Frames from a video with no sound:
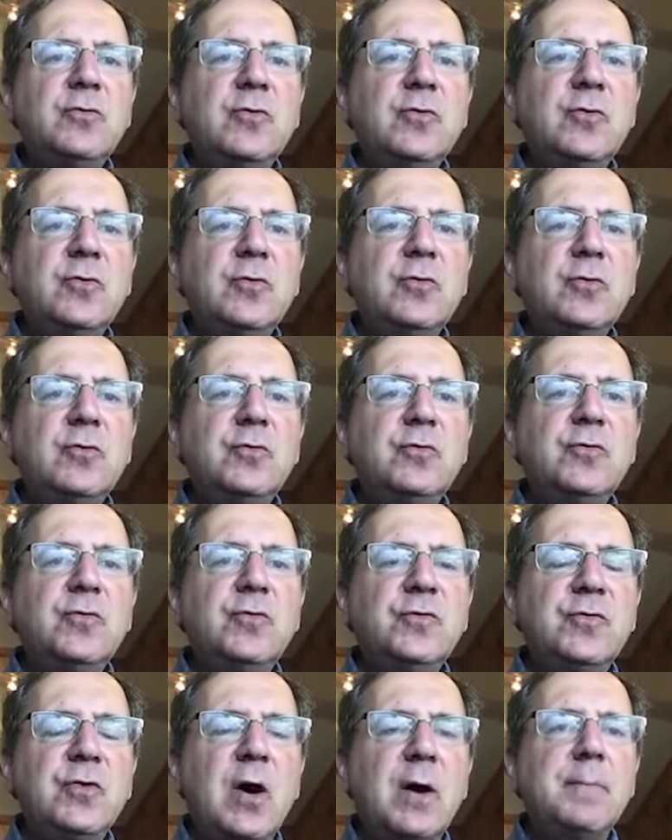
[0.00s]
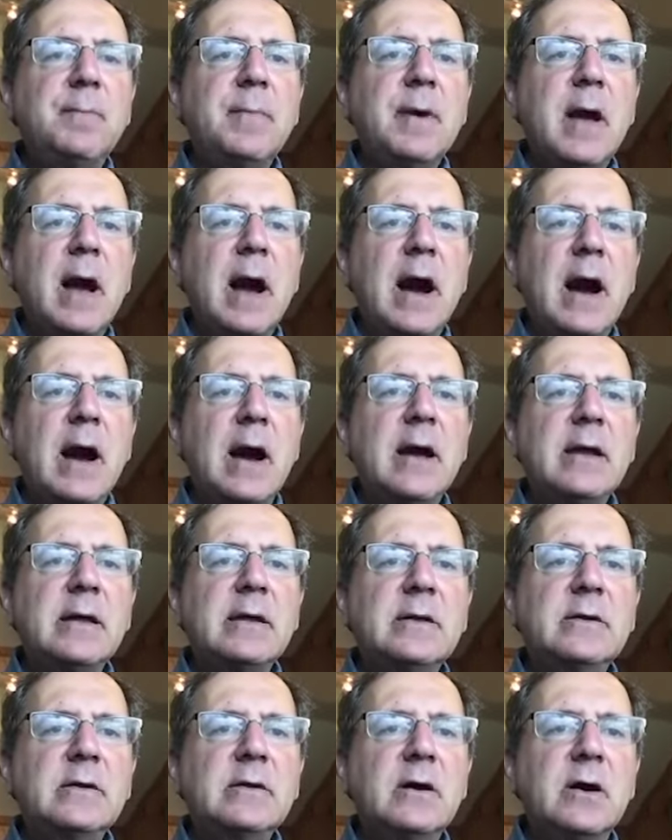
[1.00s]
to some
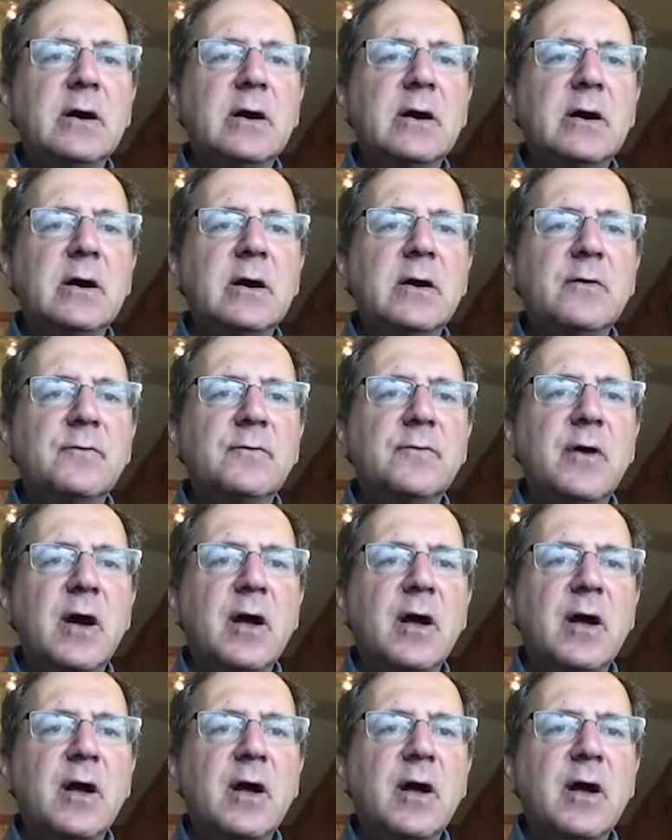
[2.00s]
kind of